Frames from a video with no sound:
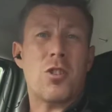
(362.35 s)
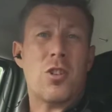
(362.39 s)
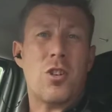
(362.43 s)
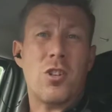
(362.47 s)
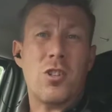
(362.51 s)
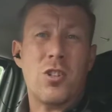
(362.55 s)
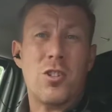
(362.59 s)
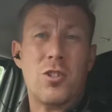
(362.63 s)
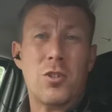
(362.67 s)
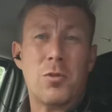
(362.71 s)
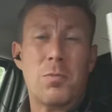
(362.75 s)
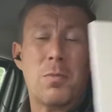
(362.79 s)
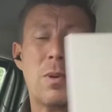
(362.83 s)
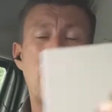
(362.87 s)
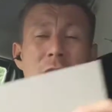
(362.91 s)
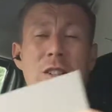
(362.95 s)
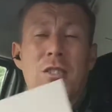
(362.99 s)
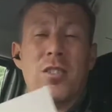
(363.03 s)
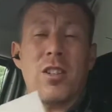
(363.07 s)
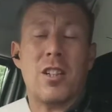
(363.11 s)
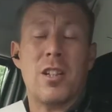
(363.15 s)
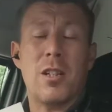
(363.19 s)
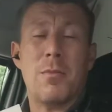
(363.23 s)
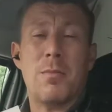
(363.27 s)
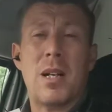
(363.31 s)
doors,
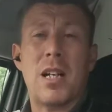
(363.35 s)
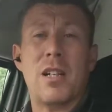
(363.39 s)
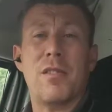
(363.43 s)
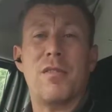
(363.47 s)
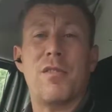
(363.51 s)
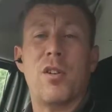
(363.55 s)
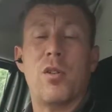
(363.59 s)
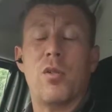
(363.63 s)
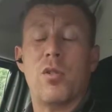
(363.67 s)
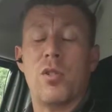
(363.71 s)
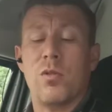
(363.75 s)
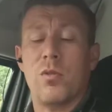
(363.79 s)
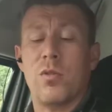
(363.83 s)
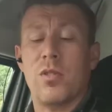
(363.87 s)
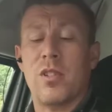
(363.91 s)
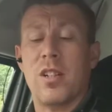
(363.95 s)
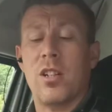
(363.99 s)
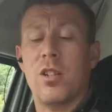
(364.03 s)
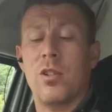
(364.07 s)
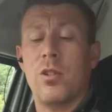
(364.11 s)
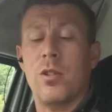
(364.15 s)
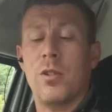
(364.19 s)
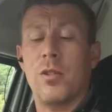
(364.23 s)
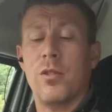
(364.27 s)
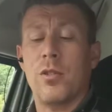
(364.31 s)
basically bifold
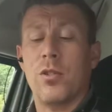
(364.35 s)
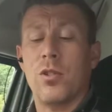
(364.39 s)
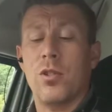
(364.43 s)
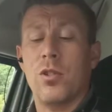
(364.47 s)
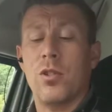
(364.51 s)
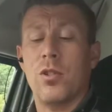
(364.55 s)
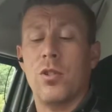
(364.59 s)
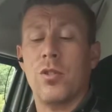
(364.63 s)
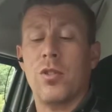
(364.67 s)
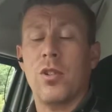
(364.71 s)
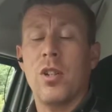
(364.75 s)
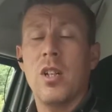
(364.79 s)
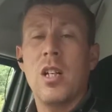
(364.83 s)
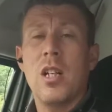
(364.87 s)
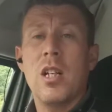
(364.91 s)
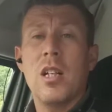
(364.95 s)
doors,